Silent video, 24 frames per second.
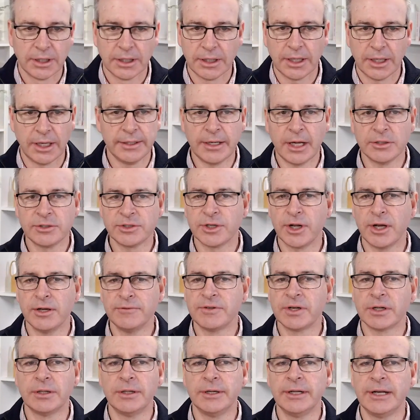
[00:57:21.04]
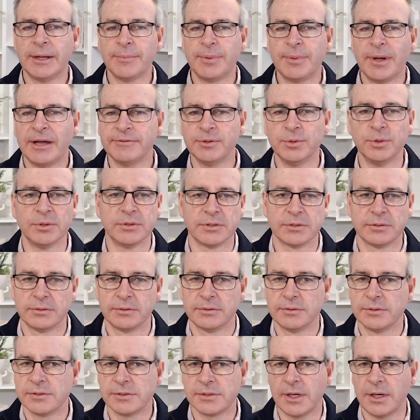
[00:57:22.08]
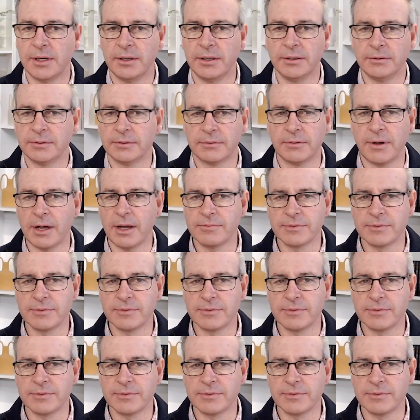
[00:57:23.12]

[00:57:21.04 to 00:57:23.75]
And no stove to clean up afterwards. That's right. Great